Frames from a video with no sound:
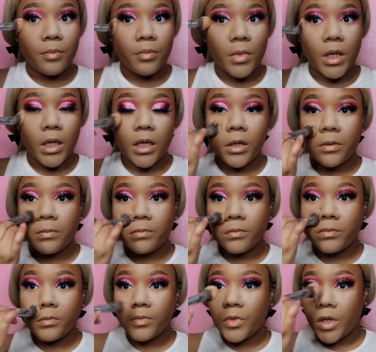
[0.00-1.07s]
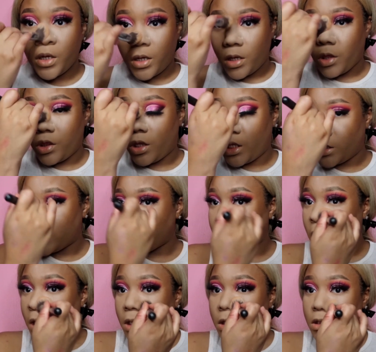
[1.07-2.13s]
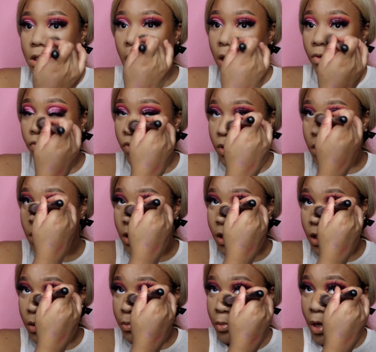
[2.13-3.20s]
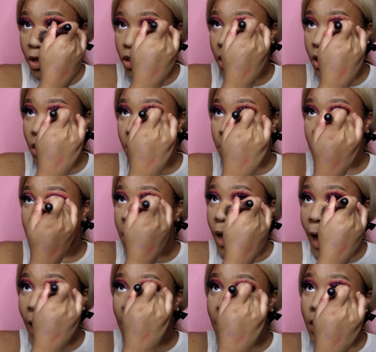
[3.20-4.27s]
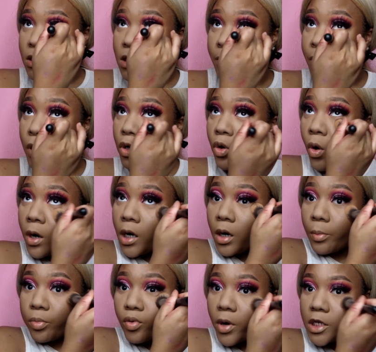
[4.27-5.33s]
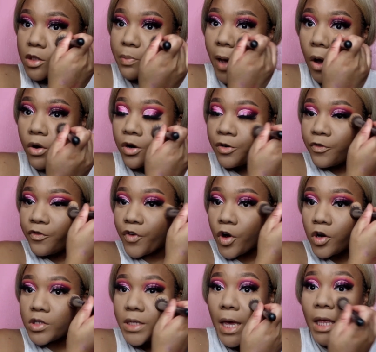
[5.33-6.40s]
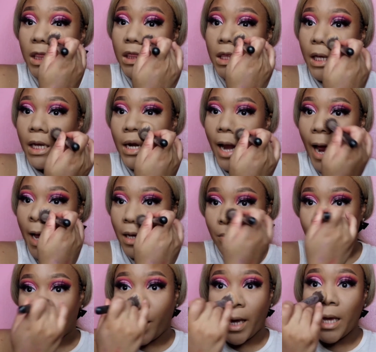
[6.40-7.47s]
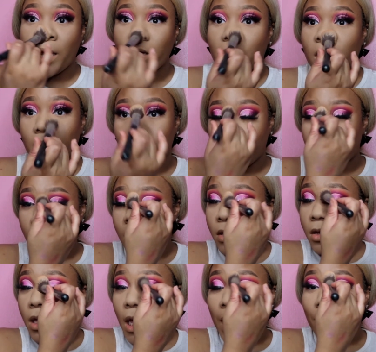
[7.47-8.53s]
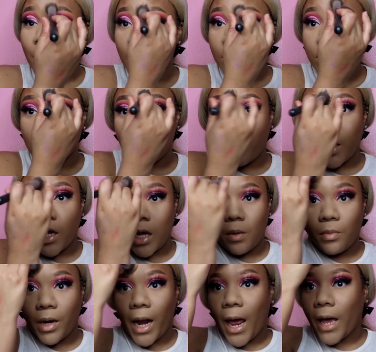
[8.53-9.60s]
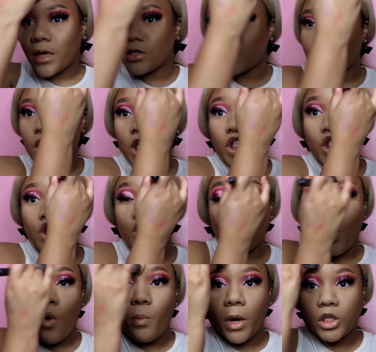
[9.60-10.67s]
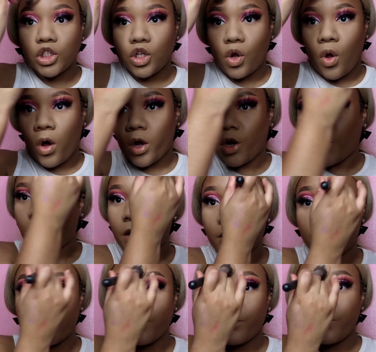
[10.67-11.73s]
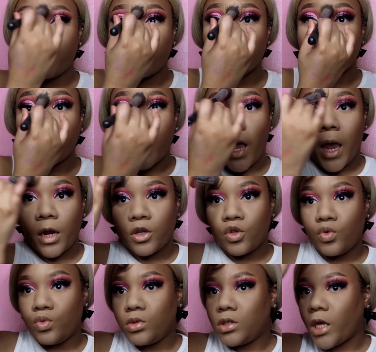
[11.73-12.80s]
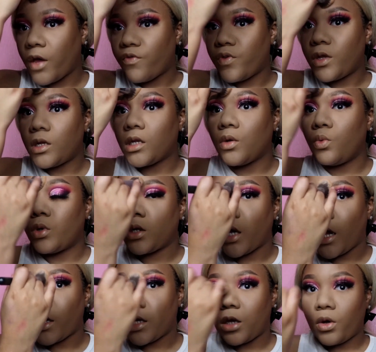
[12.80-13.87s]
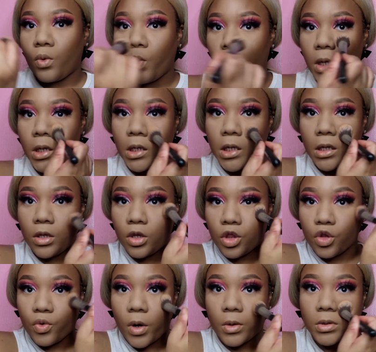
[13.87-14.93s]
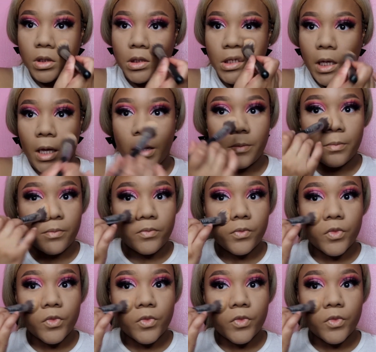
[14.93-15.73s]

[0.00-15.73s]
me, this is a really good method. I like to put on a pressed powder first and then I bake. It makes your makeup last so much longer, and you definitely will not get oily throughout the day.